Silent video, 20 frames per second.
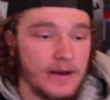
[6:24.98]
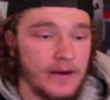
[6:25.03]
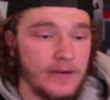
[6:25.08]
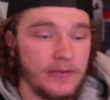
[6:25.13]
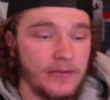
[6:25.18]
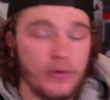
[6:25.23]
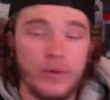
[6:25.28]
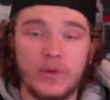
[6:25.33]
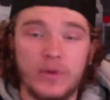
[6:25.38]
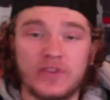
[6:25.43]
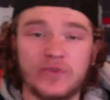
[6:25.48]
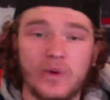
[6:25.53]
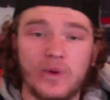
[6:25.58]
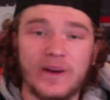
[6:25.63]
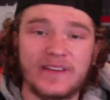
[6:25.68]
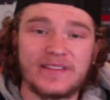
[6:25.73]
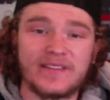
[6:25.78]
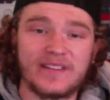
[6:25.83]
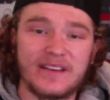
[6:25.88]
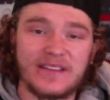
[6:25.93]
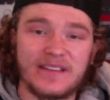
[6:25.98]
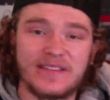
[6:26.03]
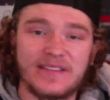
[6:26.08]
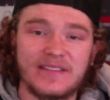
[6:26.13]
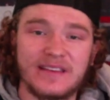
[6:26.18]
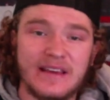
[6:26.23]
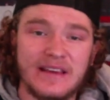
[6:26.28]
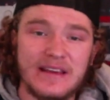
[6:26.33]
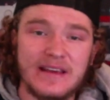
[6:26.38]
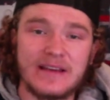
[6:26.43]
Former
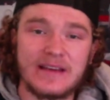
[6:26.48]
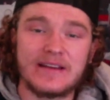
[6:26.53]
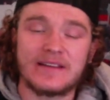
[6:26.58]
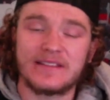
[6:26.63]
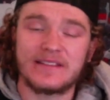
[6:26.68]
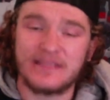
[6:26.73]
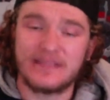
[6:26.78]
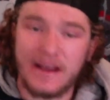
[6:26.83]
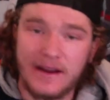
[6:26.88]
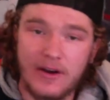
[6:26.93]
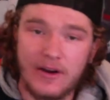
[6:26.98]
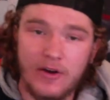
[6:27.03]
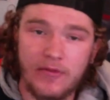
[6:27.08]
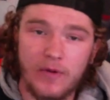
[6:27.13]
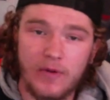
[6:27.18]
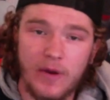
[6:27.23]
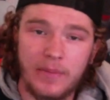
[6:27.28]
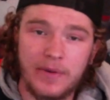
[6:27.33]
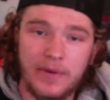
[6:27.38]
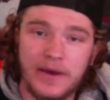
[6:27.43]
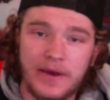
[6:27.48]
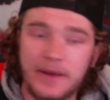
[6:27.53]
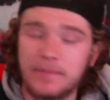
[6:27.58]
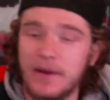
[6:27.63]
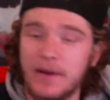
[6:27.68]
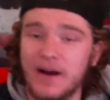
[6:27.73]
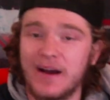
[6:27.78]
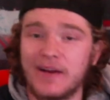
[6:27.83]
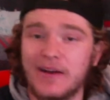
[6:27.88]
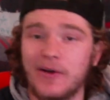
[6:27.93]
2016 second overall pick
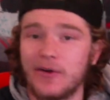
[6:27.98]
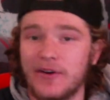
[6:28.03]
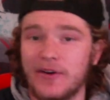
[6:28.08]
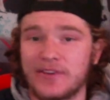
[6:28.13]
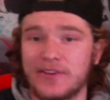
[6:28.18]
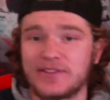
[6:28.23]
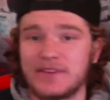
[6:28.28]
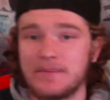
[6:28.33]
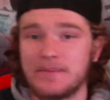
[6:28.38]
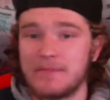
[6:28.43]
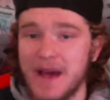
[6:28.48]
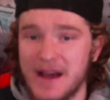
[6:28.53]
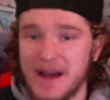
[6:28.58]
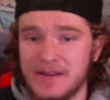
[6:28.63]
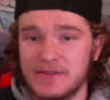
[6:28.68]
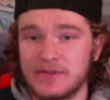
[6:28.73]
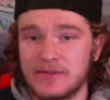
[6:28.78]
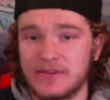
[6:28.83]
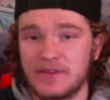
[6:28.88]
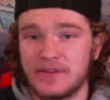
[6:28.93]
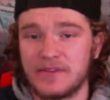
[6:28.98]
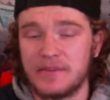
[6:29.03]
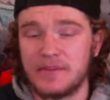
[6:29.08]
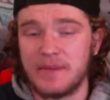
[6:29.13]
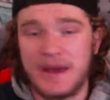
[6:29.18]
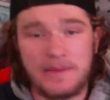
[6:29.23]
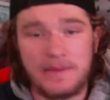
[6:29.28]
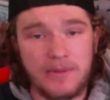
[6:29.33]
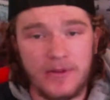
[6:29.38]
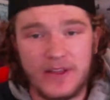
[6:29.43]
behind Austin Matthews of the
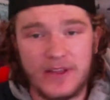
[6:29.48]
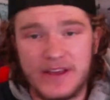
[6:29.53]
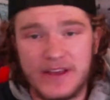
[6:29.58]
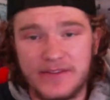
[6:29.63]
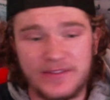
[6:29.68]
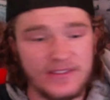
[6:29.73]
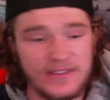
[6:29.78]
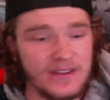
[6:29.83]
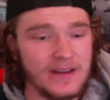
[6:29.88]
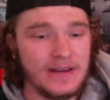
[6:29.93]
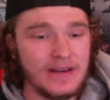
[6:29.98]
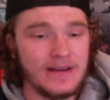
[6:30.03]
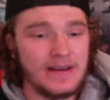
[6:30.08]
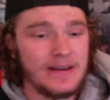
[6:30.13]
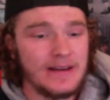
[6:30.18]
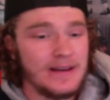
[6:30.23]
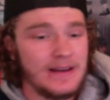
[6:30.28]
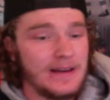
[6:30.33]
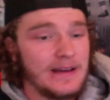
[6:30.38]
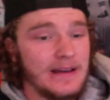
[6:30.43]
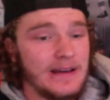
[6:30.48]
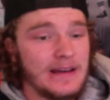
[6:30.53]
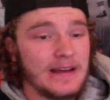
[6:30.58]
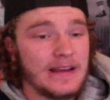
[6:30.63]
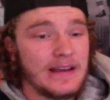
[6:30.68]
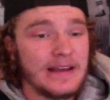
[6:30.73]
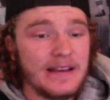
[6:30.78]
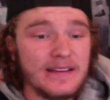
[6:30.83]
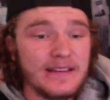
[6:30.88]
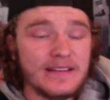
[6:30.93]
Maple Leafs.
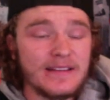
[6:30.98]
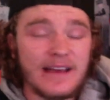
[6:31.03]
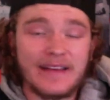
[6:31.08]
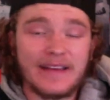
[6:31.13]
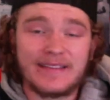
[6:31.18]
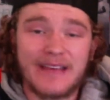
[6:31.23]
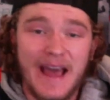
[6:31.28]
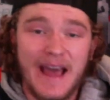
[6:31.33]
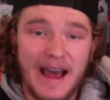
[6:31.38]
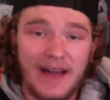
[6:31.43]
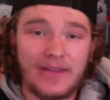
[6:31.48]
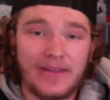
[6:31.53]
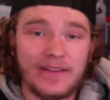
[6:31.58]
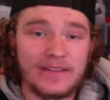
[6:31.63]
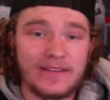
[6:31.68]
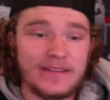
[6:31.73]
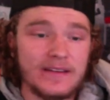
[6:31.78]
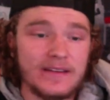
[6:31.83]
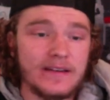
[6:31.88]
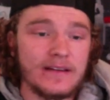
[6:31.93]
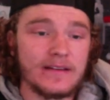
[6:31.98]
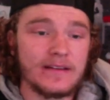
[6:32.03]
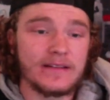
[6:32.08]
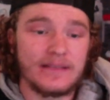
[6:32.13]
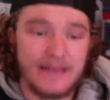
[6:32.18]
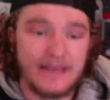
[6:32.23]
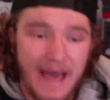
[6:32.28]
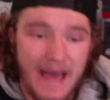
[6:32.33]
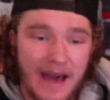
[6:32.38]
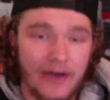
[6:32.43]
He's a talented,
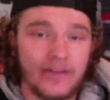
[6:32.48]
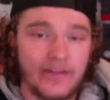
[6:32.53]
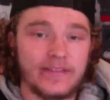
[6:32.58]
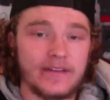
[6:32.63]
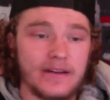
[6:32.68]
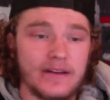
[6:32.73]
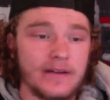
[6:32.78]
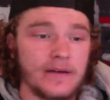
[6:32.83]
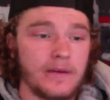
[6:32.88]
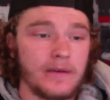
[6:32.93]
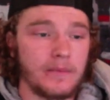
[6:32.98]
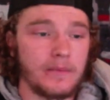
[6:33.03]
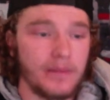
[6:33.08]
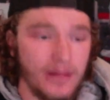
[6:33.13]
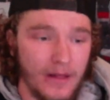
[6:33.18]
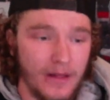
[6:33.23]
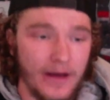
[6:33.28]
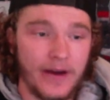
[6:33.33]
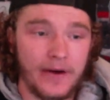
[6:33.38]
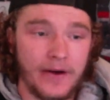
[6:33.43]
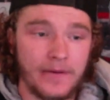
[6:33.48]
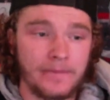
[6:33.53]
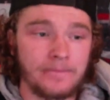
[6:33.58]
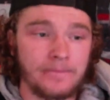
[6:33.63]
talented player.